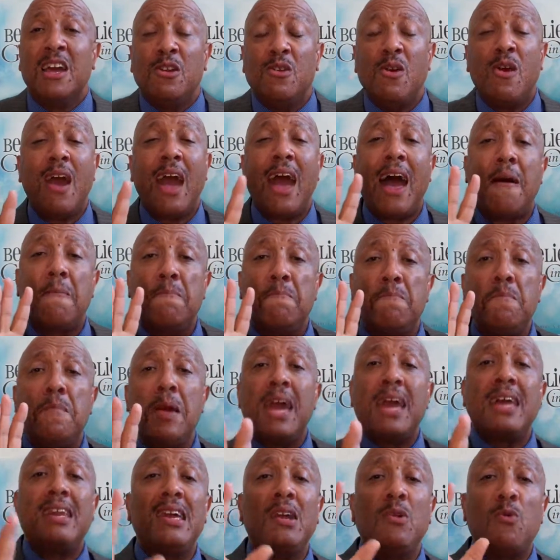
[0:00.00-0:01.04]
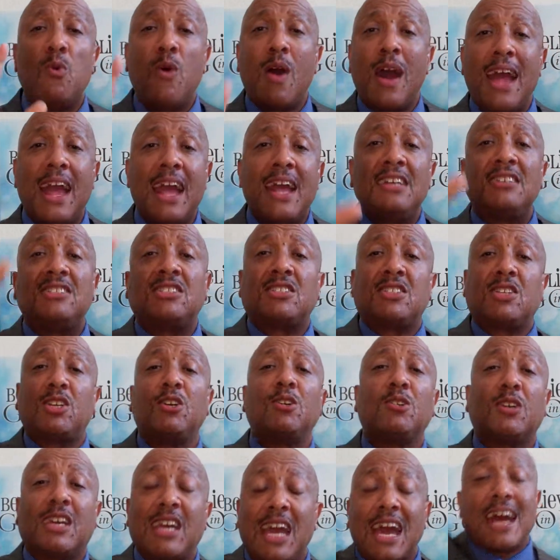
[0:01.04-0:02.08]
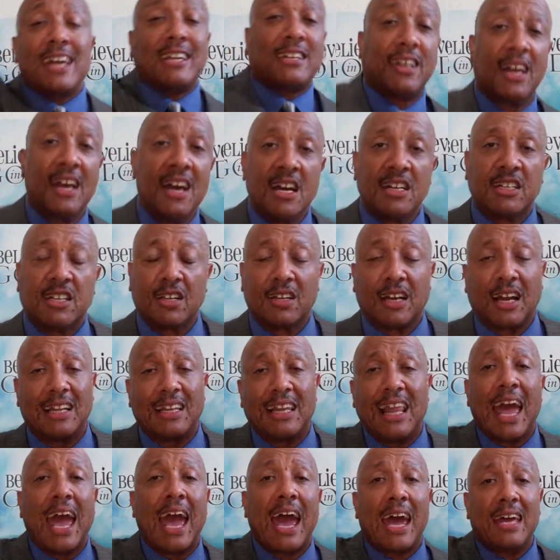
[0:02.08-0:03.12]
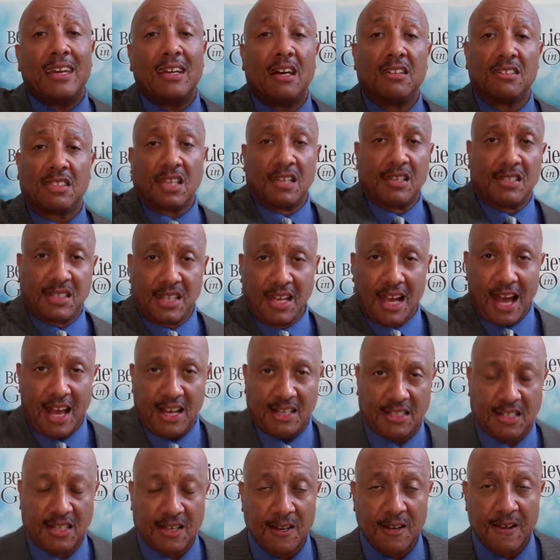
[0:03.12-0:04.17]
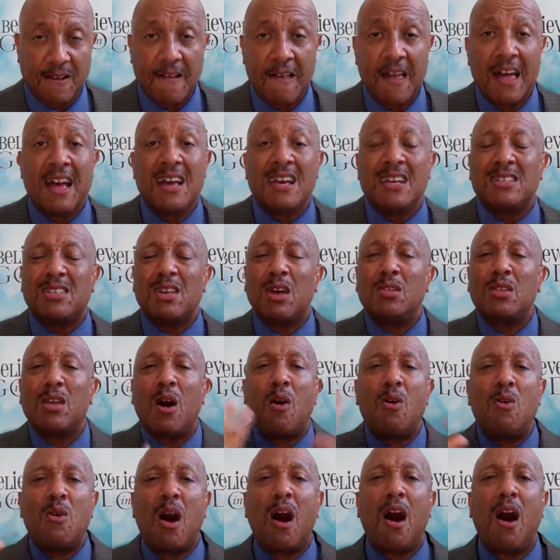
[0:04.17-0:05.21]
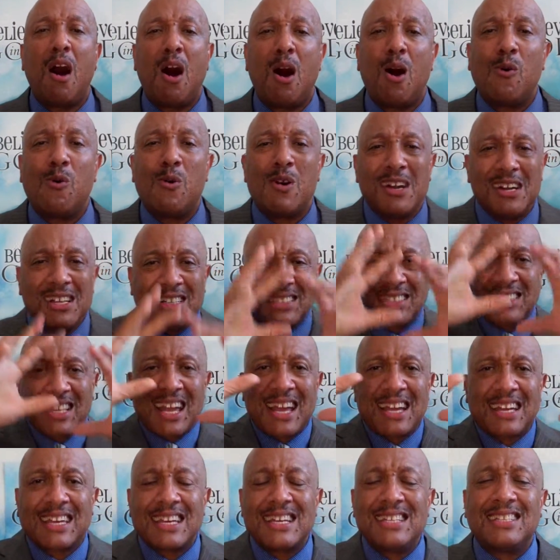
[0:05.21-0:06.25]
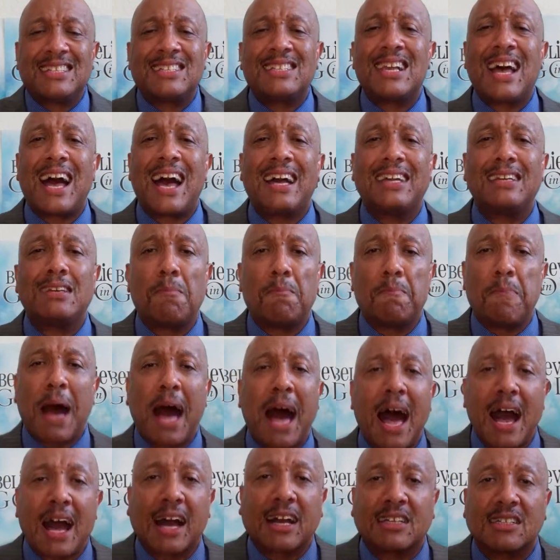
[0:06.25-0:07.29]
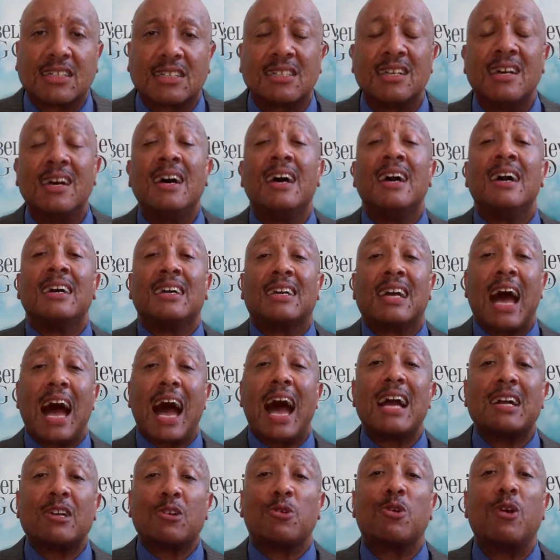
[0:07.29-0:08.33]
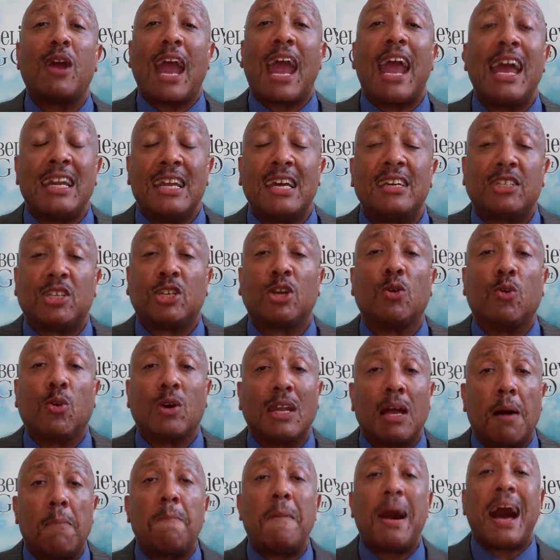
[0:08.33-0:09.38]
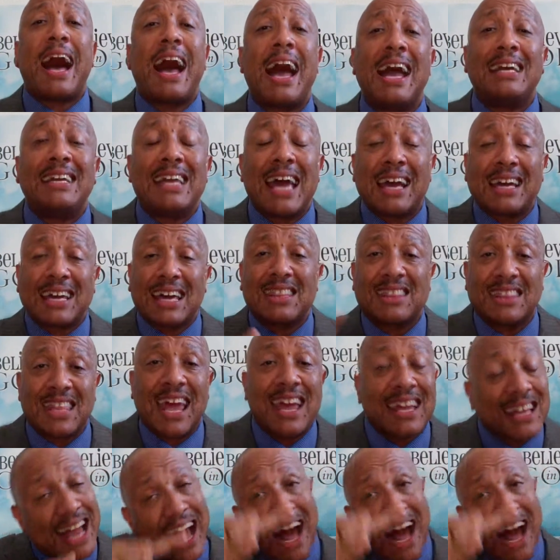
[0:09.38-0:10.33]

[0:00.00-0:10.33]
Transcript: You have many ways to get to the land of success. So don't always think inside the box. God created you with a mind that can think